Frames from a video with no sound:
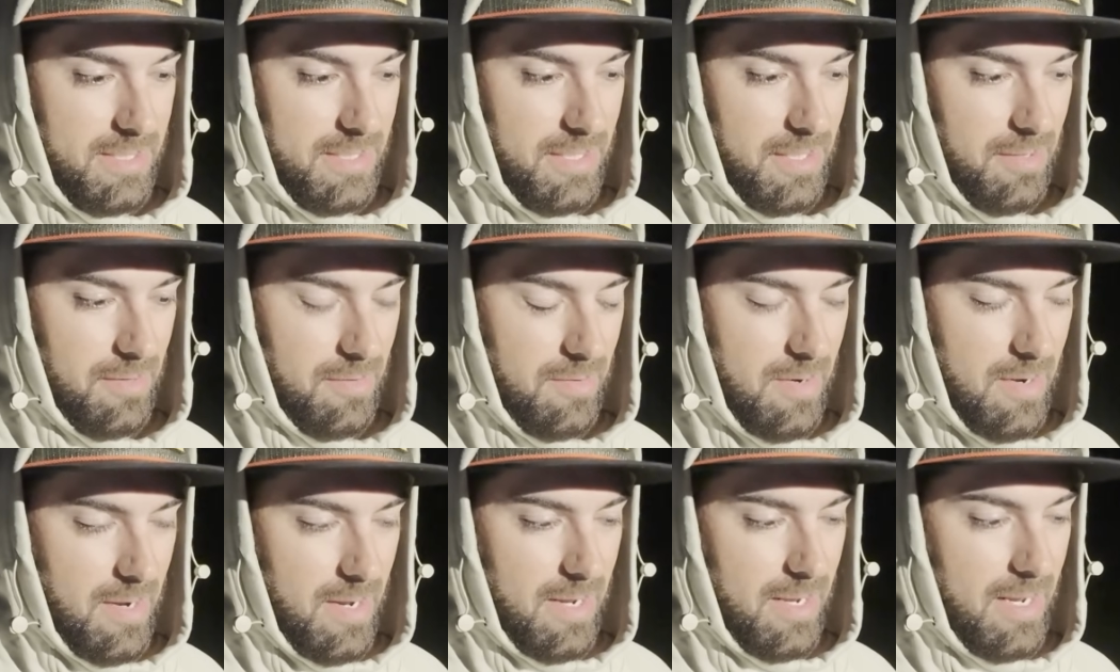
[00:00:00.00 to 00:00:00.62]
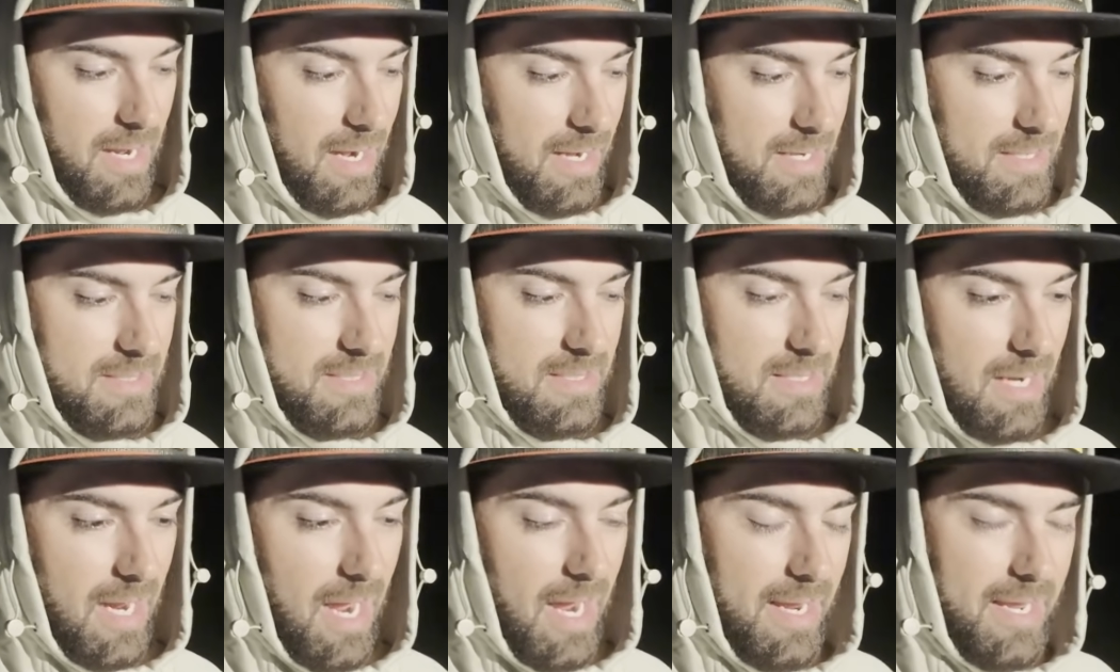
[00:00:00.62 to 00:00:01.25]
to. Guys,
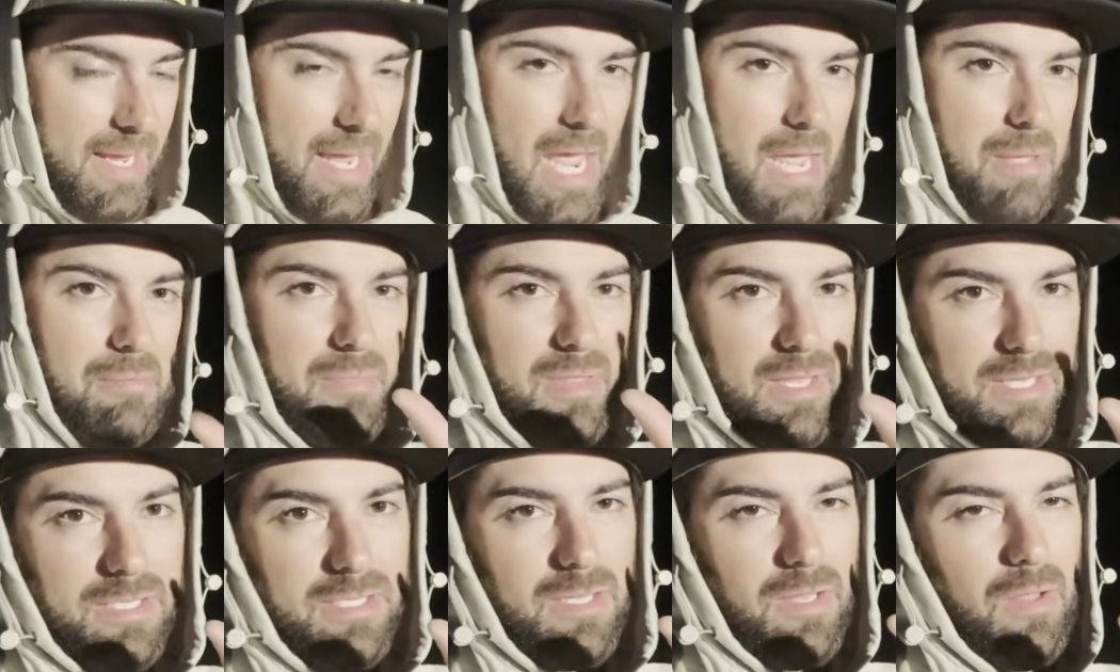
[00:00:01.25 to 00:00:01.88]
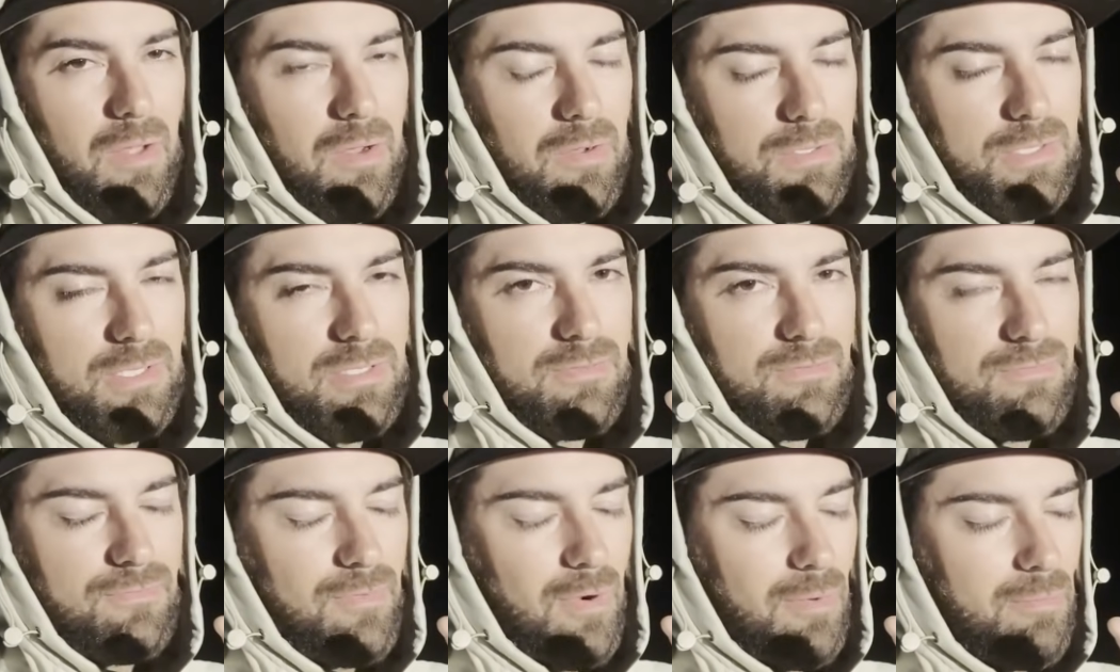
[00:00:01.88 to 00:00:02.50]
I came this
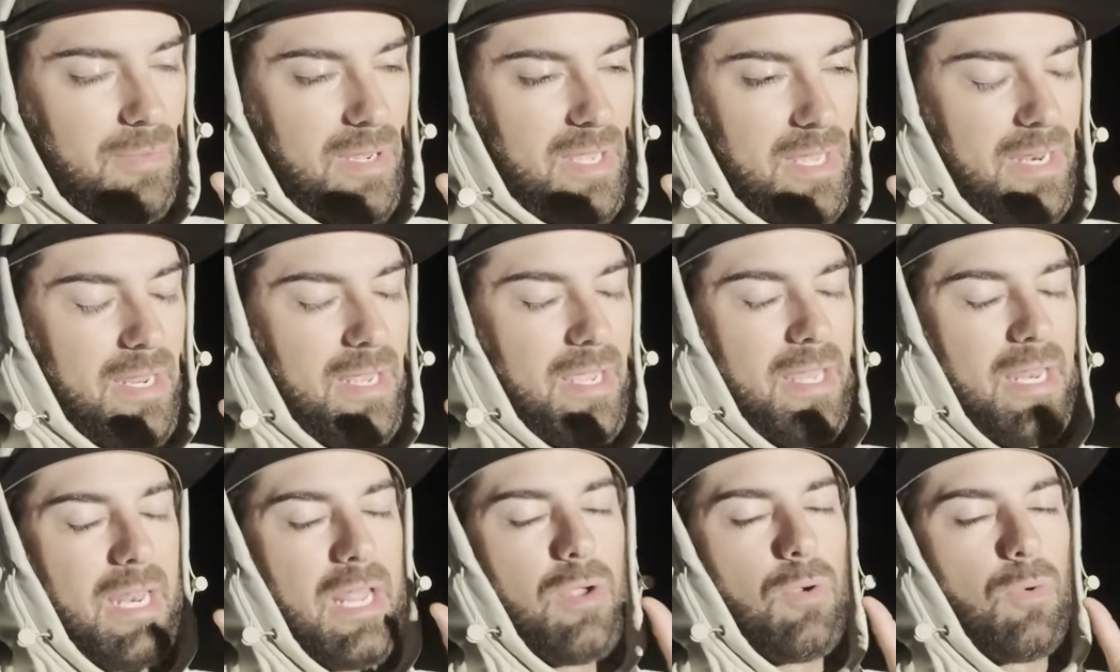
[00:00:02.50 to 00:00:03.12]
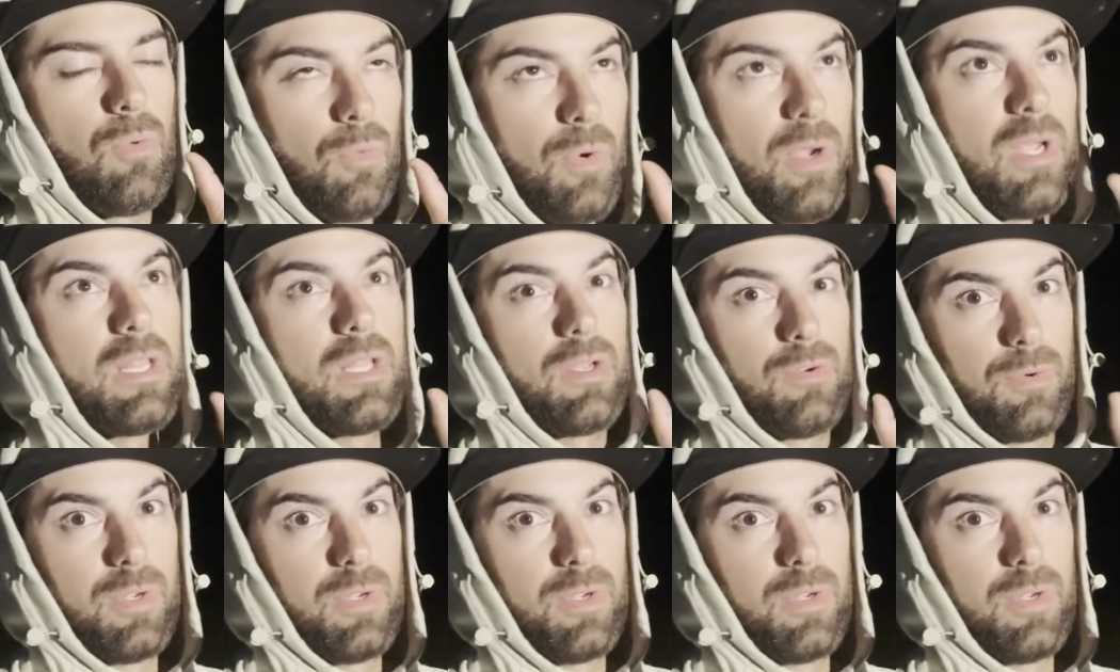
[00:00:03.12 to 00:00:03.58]
close from getting in a really,